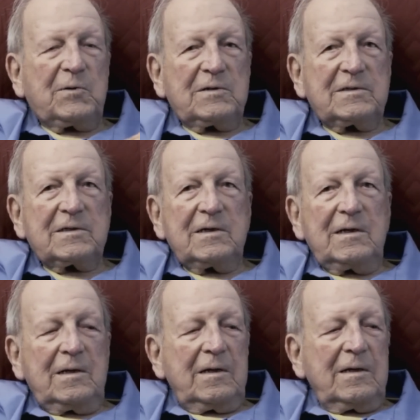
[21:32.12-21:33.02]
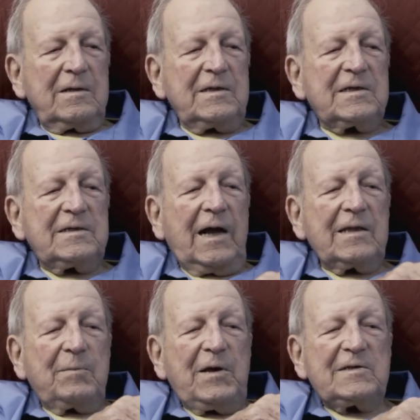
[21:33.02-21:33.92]
was. This is not
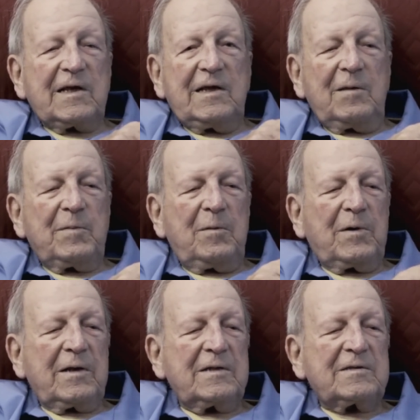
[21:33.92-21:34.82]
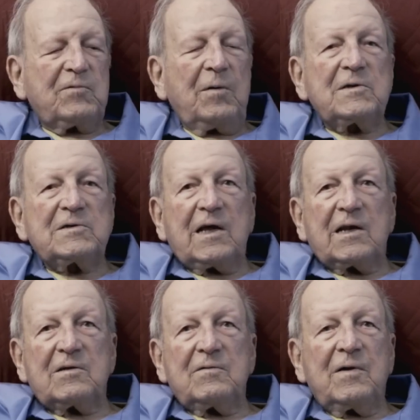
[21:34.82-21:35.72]
the piece that hit me, but it's
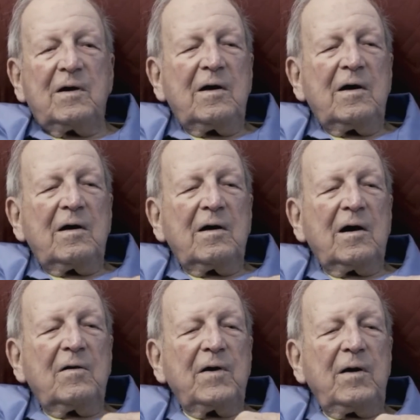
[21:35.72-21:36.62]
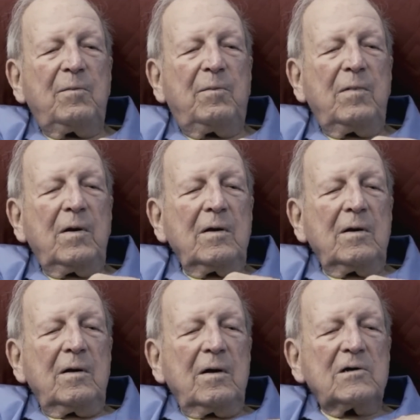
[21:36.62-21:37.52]
representative of a
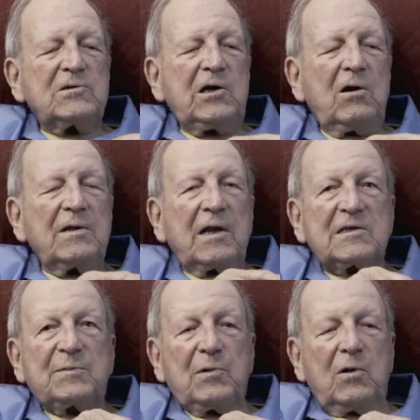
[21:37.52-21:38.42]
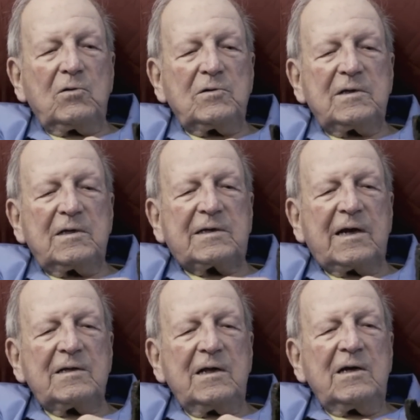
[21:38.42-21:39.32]
shell that explodes. It's
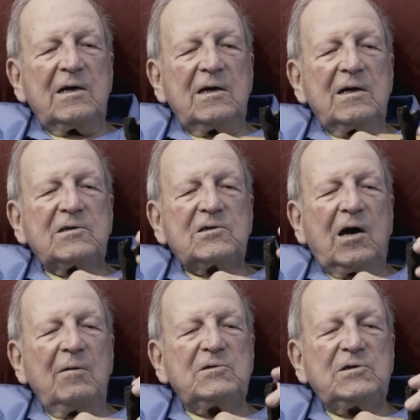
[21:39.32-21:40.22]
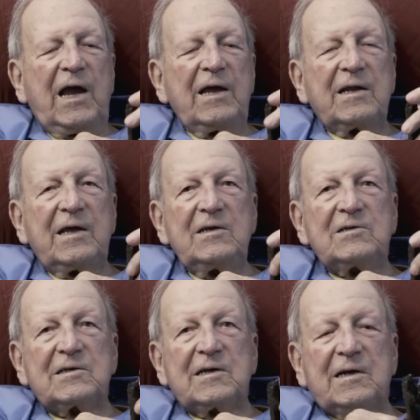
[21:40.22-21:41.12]
got sharp, jagged
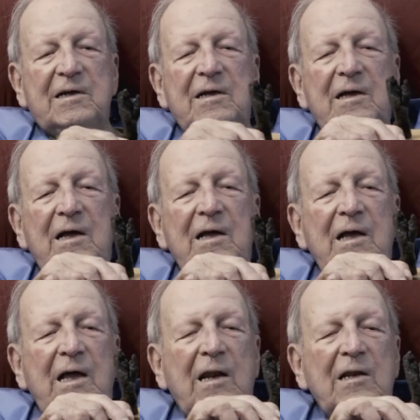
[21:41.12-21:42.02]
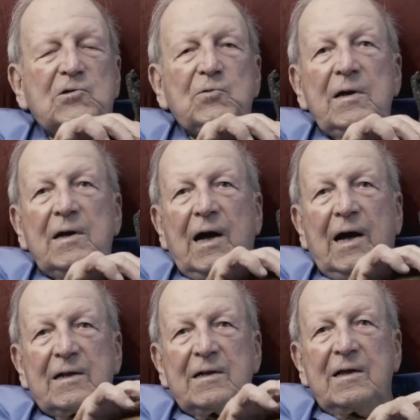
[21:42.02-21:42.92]
edges on it, and it's red
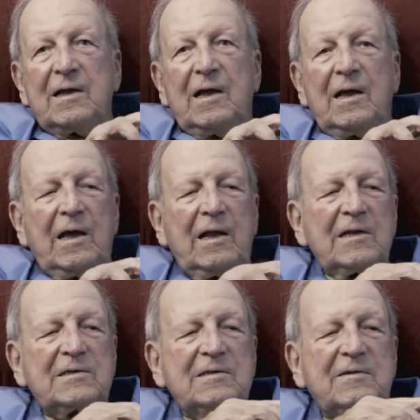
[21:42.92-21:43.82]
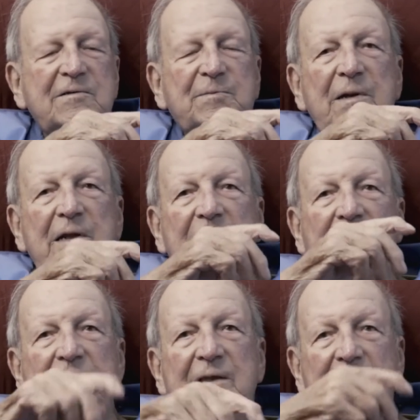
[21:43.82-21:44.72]
hot, and it's spinning
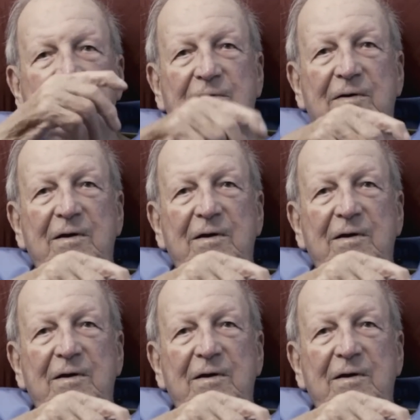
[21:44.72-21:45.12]
like a knife.